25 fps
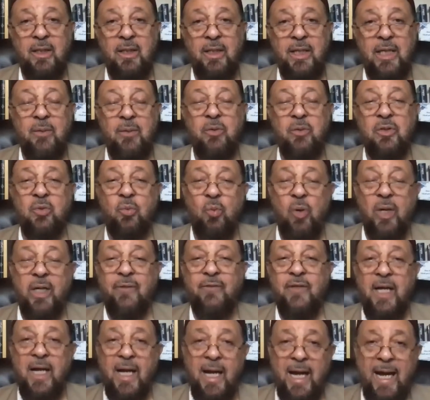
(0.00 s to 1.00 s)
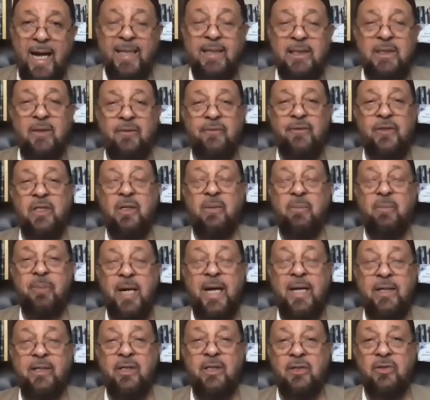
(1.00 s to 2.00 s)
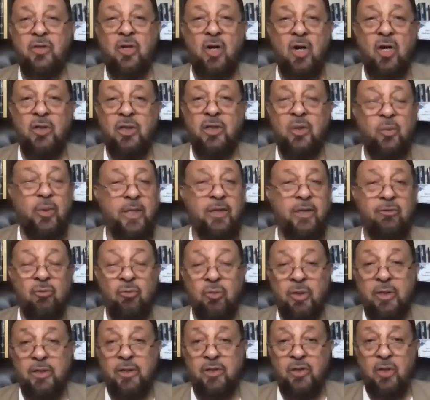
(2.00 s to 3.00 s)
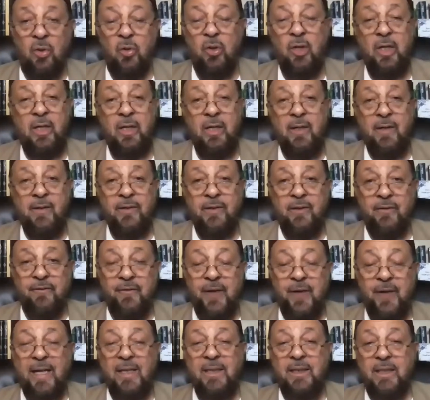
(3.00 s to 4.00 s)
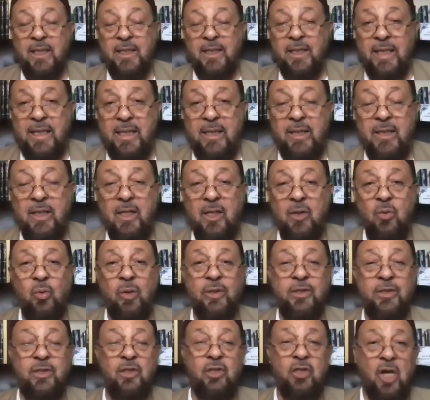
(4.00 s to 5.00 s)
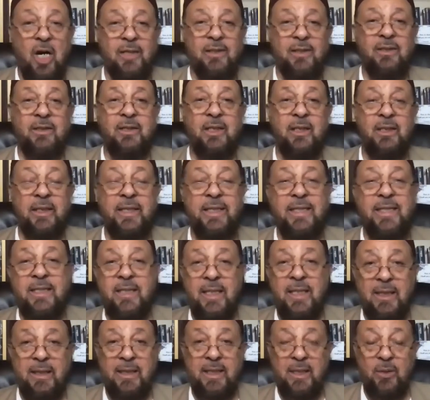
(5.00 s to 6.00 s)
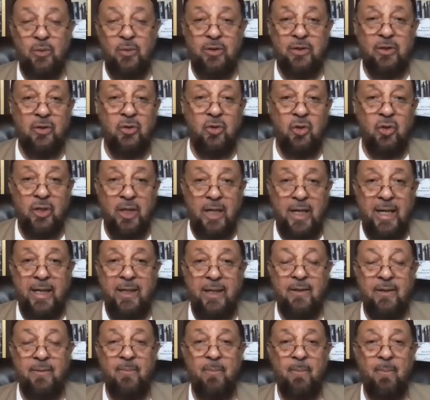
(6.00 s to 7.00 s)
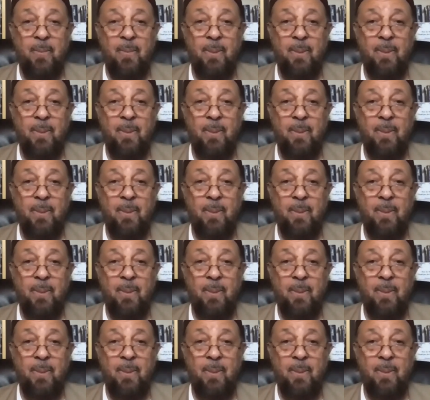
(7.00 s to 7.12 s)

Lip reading: He was one of the active companions all the way through. And so the fact that he was constantly dealing with the Quran,